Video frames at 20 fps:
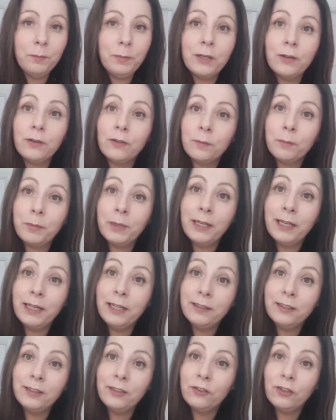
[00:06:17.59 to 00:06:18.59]
because I've been
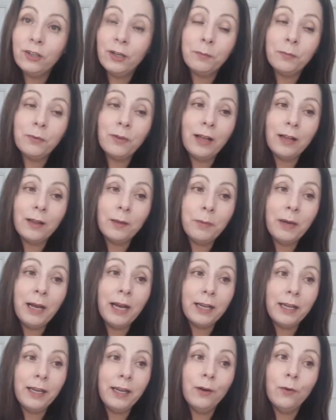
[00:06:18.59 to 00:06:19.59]
eating chips out the
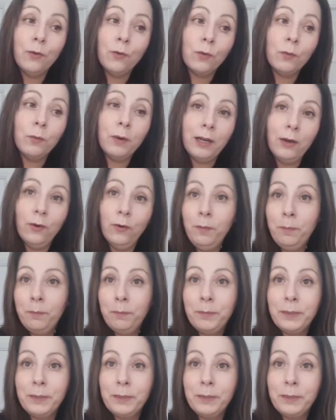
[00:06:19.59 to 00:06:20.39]
packet all the way up